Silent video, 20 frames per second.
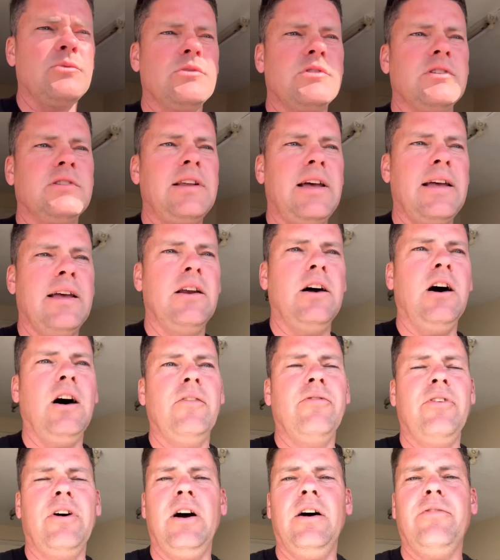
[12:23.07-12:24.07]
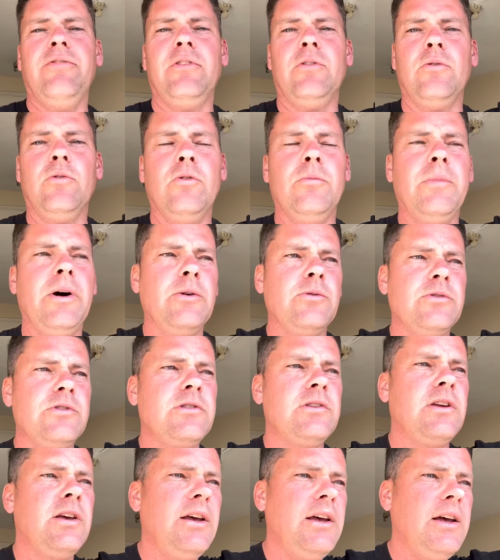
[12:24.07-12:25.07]
was a day and a half after
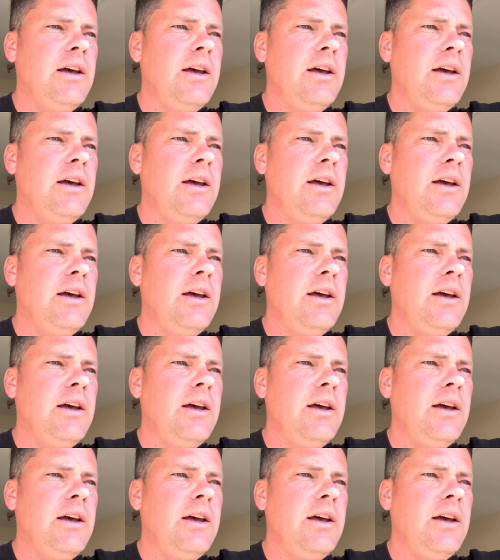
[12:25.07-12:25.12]
almost,